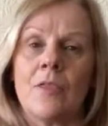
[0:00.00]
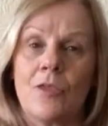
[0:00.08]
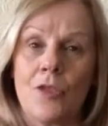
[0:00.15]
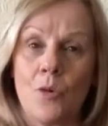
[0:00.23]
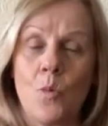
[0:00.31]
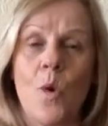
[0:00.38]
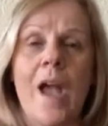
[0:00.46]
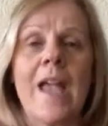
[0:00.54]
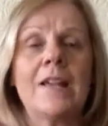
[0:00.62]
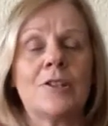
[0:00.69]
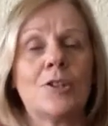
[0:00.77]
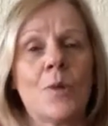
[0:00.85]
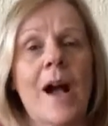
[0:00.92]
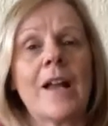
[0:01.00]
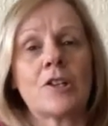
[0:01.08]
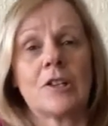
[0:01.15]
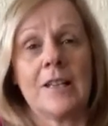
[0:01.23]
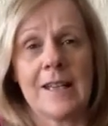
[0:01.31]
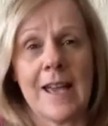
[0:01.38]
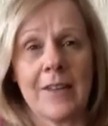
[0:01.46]
The way to
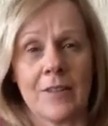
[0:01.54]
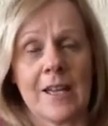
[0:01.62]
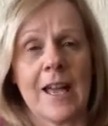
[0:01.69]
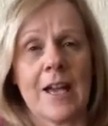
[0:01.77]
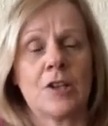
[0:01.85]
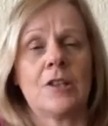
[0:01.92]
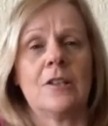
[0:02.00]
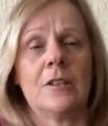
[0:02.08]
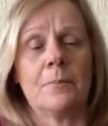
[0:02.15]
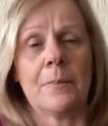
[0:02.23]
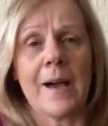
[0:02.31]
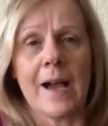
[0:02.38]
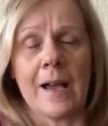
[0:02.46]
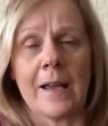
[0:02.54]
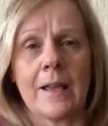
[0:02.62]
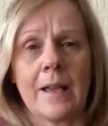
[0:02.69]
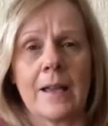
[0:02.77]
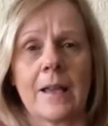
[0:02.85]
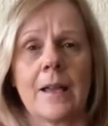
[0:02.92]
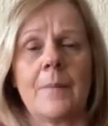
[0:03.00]
actually get the cash in the
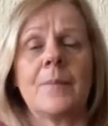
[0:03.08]
bank